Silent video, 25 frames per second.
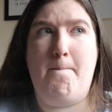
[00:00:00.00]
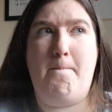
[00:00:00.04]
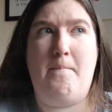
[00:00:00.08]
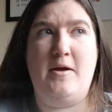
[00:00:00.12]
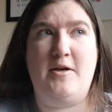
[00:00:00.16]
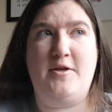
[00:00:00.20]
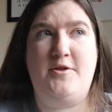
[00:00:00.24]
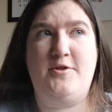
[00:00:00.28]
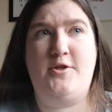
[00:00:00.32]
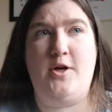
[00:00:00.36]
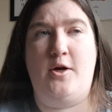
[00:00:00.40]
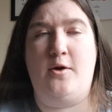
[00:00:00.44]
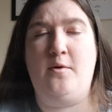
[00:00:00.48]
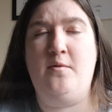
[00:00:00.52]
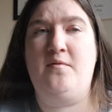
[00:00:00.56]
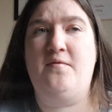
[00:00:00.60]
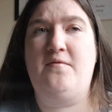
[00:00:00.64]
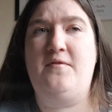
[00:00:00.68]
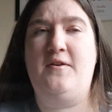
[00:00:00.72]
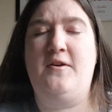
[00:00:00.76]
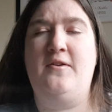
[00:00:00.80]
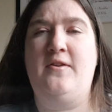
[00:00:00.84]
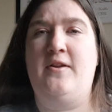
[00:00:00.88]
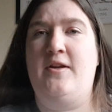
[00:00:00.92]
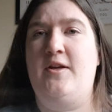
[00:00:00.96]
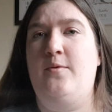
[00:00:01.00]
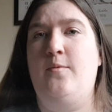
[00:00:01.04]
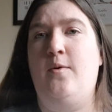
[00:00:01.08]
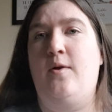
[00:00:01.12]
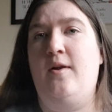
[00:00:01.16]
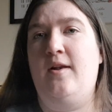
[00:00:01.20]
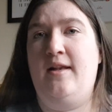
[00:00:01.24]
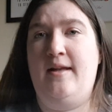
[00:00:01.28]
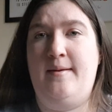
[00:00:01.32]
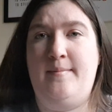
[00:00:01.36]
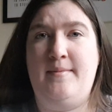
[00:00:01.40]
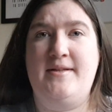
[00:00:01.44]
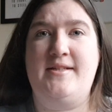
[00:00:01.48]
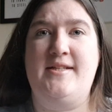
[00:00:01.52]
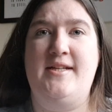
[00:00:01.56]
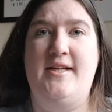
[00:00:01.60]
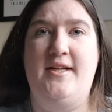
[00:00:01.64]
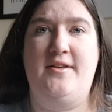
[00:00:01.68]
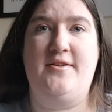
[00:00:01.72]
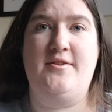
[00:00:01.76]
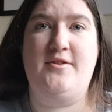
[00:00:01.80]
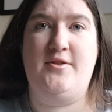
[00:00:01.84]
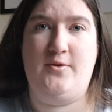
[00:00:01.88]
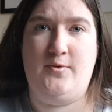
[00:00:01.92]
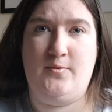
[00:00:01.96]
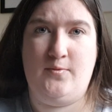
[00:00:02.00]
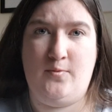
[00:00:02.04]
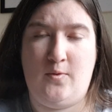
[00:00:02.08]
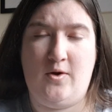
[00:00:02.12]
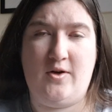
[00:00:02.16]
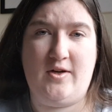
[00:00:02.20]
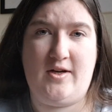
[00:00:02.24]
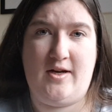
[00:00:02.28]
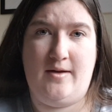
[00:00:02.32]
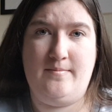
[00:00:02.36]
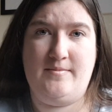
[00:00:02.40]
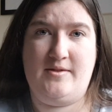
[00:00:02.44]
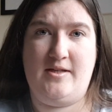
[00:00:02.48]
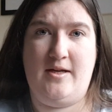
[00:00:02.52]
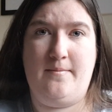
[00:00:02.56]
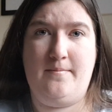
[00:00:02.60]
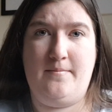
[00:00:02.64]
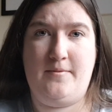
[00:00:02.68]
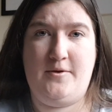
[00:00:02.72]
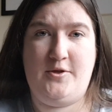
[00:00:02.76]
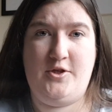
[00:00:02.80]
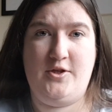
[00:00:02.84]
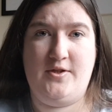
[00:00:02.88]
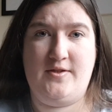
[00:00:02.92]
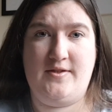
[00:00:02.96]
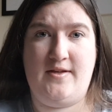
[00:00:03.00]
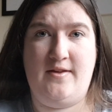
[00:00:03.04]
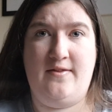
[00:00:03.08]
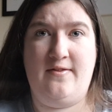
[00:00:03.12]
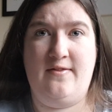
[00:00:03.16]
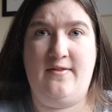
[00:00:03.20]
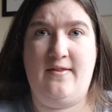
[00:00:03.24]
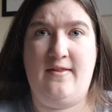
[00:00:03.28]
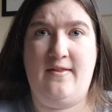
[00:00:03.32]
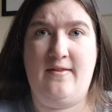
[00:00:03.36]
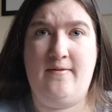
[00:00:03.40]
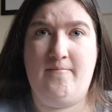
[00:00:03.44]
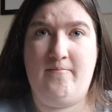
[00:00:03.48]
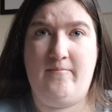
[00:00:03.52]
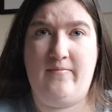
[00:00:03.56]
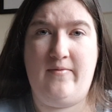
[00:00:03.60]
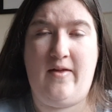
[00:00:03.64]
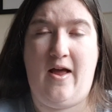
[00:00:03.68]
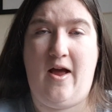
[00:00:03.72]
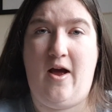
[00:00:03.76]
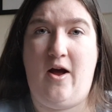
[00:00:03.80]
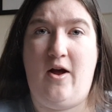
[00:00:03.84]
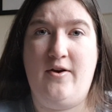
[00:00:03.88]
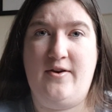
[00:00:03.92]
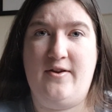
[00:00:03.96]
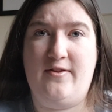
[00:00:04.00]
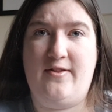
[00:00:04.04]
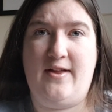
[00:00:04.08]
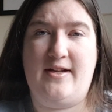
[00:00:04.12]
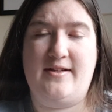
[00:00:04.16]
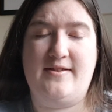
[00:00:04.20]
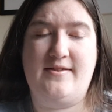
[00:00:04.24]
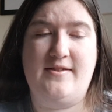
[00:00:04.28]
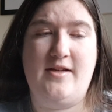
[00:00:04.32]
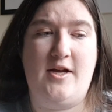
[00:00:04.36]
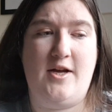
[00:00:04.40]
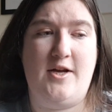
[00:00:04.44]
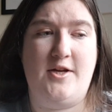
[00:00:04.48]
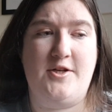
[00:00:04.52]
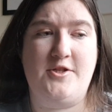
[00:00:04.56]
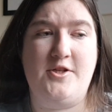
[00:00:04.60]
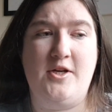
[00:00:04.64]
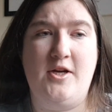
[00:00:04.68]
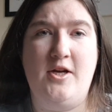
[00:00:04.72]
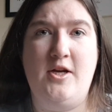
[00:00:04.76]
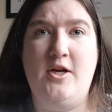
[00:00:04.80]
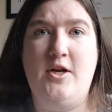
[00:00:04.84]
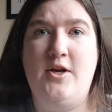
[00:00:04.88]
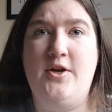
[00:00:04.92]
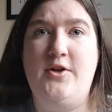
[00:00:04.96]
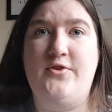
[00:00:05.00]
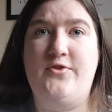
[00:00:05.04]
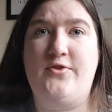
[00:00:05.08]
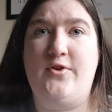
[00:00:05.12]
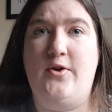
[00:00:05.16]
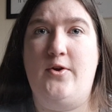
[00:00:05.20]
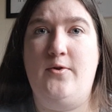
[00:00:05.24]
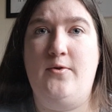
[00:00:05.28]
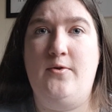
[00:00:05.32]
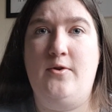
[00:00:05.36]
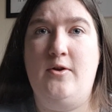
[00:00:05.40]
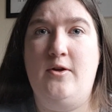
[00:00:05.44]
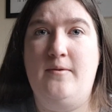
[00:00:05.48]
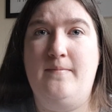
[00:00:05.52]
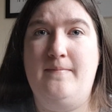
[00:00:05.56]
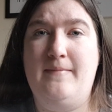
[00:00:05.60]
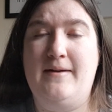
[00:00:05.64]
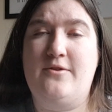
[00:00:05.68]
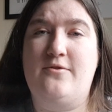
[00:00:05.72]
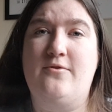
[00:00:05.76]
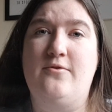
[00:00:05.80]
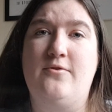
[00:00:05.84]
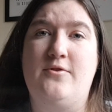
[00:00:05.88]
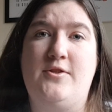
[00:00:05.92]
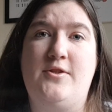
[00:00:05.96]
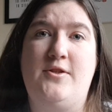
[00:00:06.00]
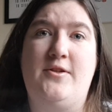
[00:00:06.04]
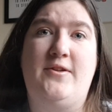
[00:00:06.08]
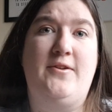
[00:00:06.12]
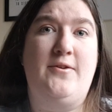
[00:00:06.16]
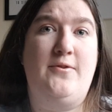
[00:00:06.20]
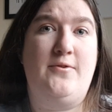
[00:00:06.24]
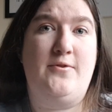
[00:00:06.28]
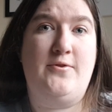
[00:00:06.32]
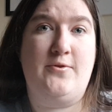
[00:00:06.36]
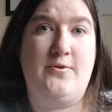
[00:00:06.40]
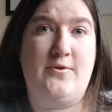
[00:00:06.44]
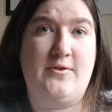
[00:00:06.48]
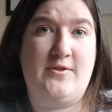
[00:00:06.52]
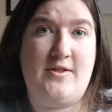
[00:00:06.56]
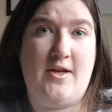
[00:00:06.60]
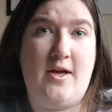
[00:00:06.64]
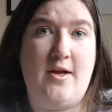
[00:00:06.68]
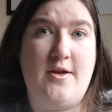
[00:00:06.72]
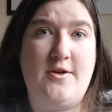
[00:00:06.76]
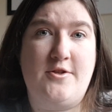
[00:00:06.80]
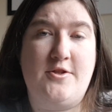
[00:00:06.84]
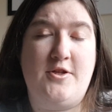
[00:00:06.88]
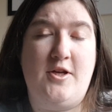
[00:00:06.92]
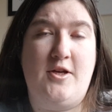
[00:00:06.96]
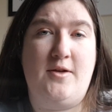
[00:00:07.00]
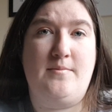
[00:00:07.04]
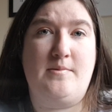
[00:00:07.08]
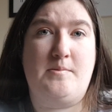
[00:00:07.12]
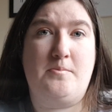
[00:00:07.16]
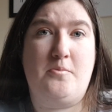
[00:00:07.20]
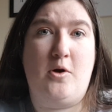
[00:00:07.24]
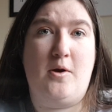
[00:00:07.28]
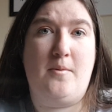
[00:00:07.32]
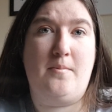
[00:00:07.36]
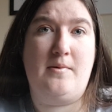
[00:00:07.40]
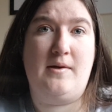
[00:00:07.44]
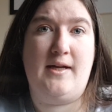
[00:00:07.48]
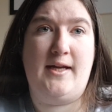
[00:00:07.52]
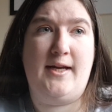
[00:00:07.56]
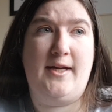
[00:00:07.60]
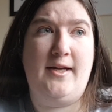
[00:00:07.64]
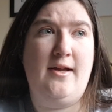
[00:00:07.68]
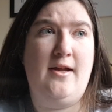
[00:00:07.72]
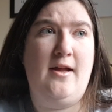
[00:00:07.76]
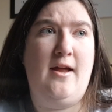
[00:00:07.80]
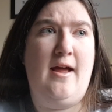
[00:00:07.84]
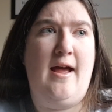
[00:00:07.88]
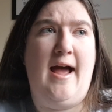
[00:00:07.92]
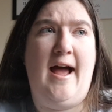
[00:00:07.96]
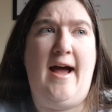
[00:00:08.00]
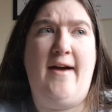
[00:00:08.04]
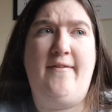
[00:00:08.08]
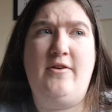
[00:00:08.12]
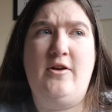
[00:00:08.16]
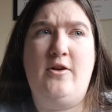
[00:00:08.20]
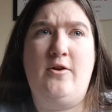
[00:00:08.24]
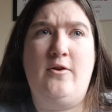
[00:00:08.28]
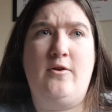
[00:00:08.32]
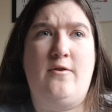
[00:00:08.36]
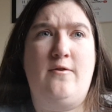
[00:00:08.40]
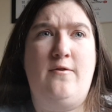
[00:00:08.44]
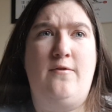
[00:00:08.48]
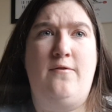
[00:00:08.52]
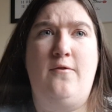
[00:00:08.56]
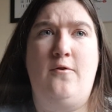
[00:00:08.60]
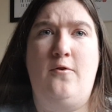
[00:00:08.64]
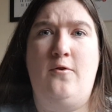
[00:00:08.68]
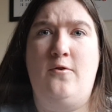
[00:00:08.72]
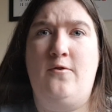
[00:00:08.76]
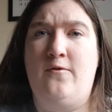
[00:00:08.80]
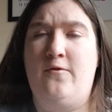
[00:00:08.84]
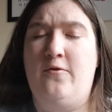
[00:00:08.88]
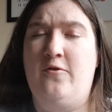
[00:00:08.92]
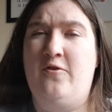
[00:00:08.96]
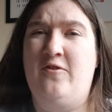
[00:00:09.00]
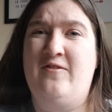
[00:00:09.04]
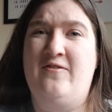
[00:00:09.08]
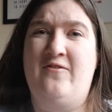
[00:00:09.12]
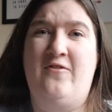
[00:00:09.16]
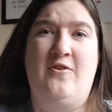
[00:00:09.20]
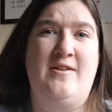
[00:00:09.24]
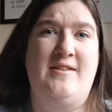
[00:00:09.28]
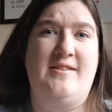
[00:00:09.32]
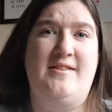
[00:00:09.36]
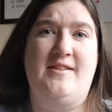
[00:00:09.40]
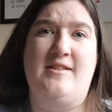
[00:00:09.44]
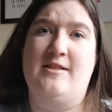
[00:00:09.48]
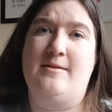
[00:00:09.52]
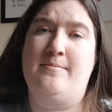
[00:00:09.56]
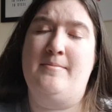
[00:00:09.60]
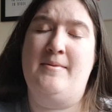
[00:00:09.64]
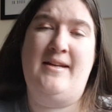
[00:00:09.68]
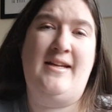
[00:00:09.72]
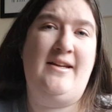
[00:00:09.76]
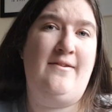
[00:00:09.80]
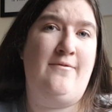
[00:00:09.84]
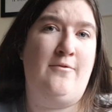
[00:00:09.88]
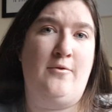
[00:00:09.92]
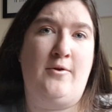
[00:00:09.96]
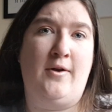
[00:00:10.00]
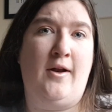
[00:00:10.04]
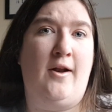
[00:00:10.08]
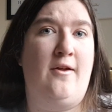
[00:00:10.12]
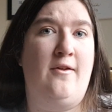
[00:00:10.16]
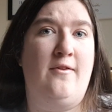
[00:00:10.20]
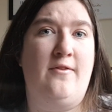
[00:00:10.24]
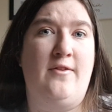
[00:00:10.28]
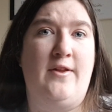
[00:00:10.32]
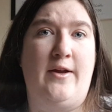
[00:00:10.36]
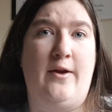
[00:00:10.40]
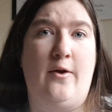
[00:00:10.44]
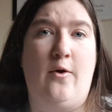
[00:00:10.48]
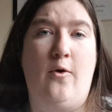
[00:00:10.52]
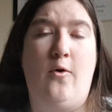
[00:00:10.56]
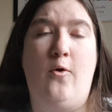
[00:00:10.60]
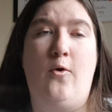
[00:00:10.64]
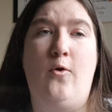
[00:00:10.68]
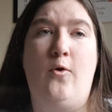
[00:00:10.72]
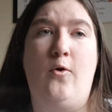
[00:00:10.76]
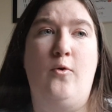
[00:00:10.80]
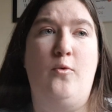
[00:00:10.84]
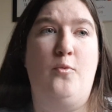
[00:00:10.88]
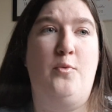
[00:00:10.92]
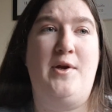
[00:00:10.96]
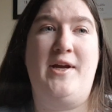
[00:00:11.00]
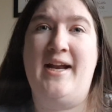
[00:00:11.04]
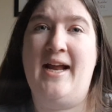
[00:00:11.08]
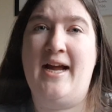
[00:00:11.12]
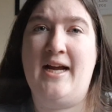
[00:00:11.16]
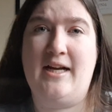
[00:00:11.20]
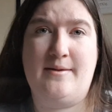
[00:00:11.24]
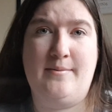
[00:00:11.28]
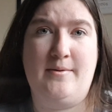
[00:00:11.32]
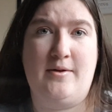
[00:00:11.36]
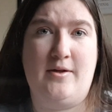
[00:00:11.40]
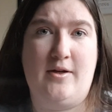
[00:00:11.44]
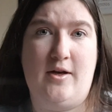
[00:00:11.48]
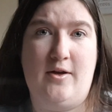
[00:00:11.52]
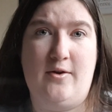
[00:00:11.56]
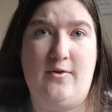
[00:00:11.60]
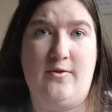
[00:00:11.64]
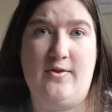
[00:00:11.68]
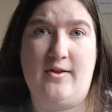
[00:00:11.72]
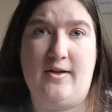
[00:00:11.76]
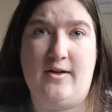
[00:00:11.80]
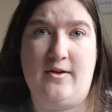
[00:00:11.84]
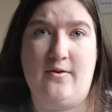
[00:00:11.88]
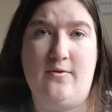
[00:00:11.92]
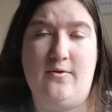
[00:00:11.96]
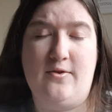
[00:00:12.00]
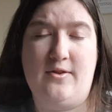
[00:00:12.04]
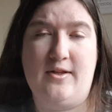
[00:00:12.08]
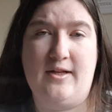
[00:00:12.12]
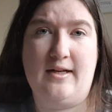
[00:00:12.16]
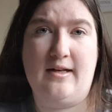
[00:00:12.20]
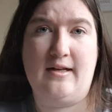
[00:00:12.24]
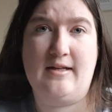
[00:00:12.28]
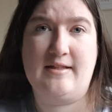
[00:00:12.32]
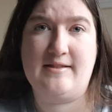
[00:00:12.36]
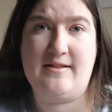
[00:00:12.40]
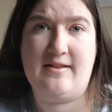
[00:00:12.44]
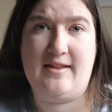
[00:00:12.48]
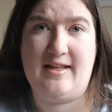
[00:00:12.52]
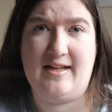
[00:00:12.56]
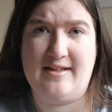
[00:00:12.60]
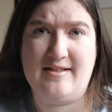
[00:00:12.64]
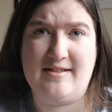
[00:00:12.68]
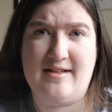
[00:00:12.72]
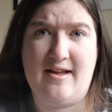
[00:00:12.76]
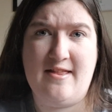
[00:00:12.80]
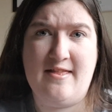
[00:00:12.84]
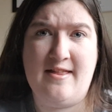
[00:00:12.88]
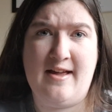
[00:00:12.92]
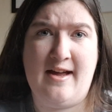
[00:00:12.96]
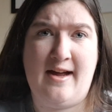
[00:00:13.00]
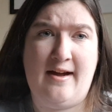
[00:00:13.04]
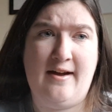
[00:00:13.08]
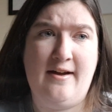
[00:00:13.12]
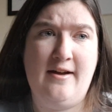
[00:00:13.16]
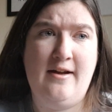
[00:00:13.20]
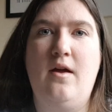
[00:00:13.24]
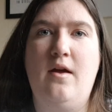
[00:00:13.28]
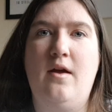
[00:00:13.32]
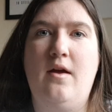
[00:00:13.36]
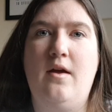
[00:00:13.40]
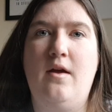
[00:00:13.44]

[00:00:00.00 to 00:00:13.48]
But don't feel that you are limited to what comes up just under that search. So make sure to use your search terms properly. Have a look for instance, medieval clothing or reenactment clothing or things like that.